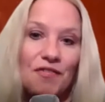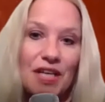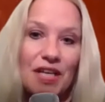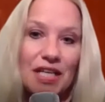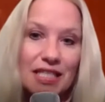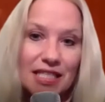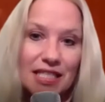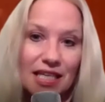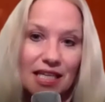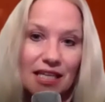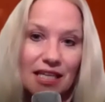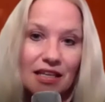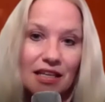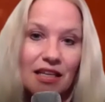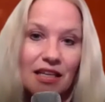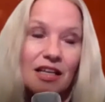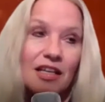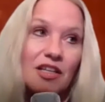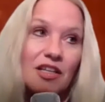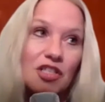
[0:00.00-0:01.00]
fix it.
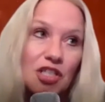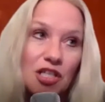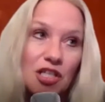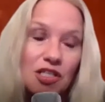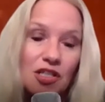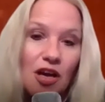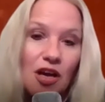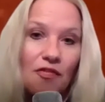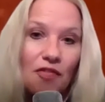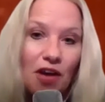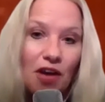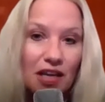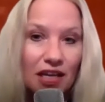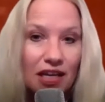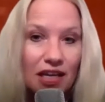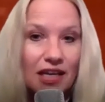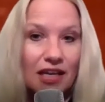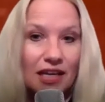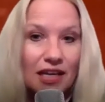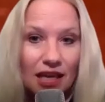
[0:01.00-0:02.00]
She's off
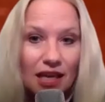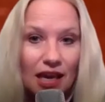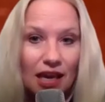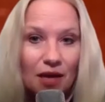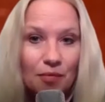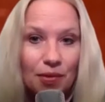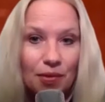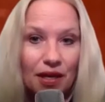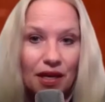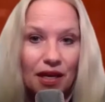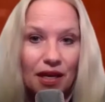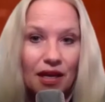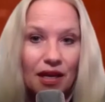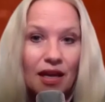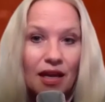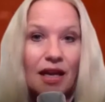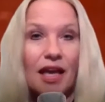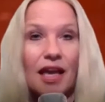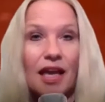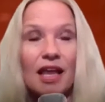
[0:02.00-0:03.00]
hiking and camping,
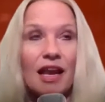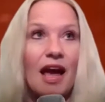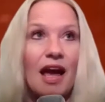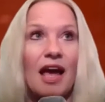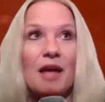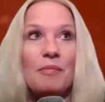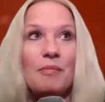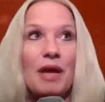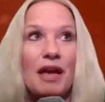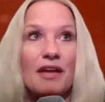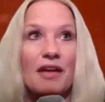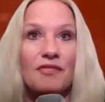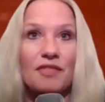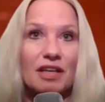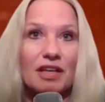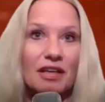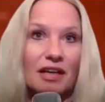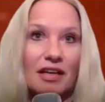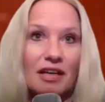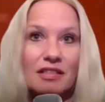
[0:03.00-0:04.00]
and I'm
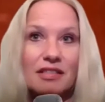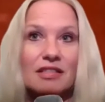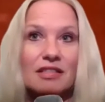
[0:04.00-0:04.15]
having